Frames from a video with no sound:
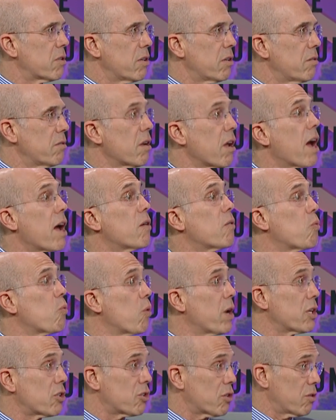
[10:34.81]
They're not
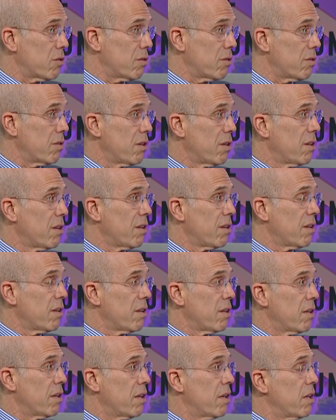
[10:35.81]
Western right.